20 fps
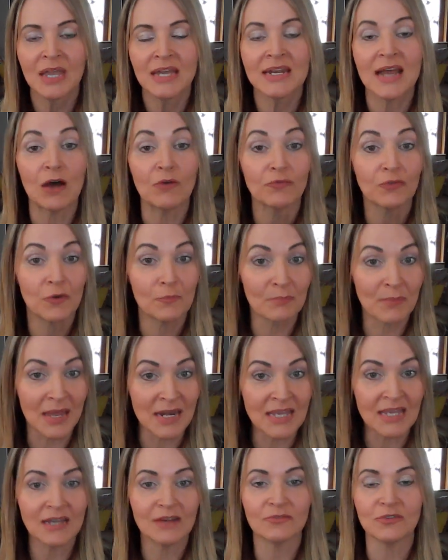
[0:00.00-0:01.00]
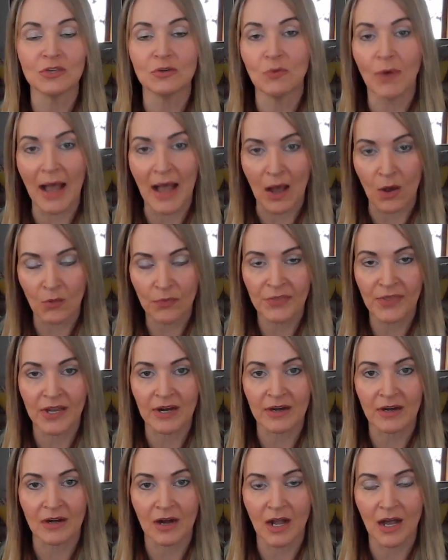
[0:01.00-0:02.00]
Now, for many of you out
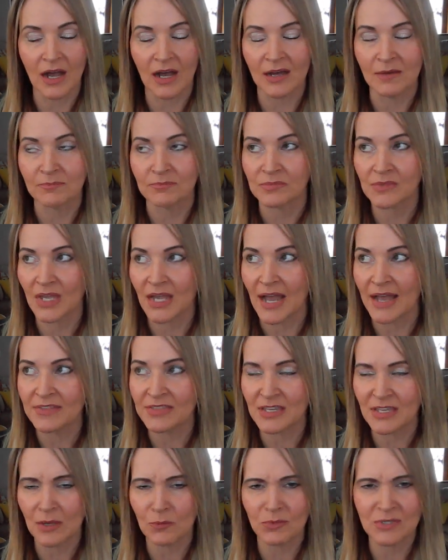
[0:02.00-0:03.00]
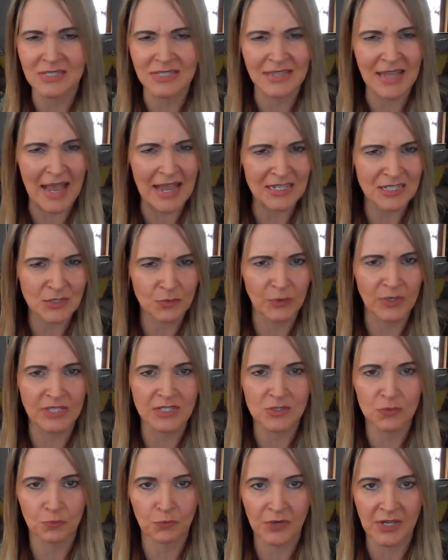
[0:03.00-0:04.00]
there, um, I think it was last
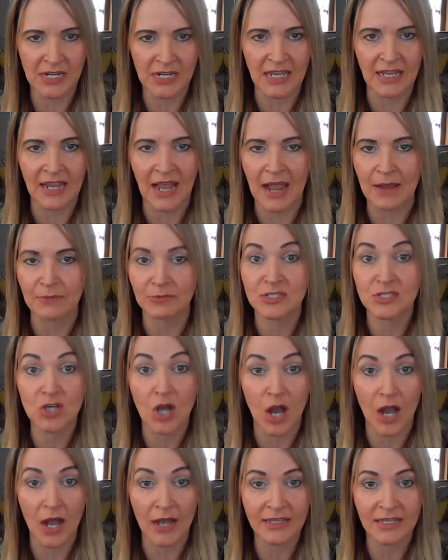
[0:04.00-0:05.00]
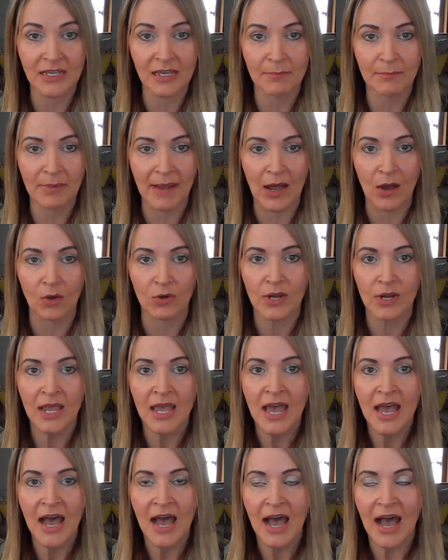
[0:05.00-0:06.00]
week's reading, I was talking about
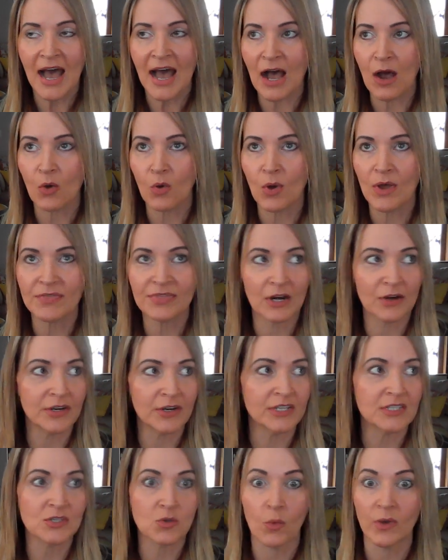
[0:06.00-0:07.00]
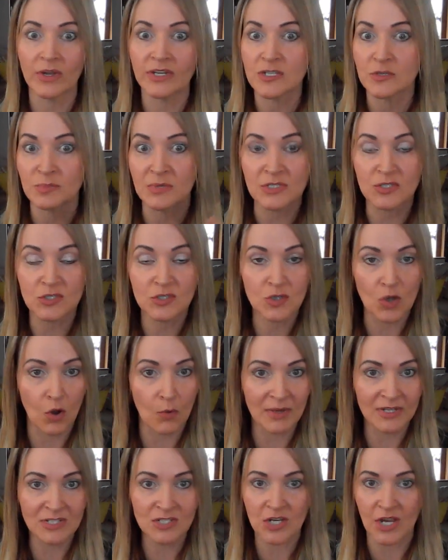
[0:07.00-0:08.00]
how there is going to be so
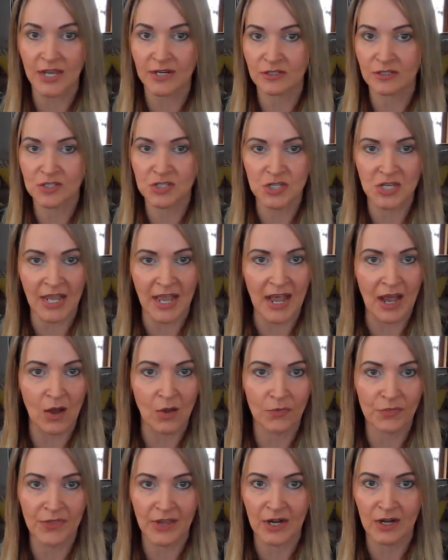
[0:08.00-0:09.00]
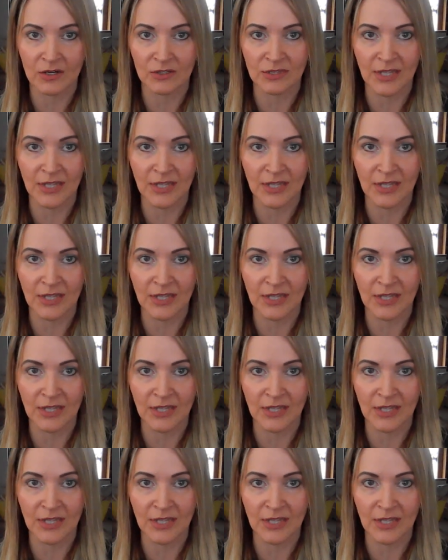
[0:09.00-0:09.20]
much energy out there.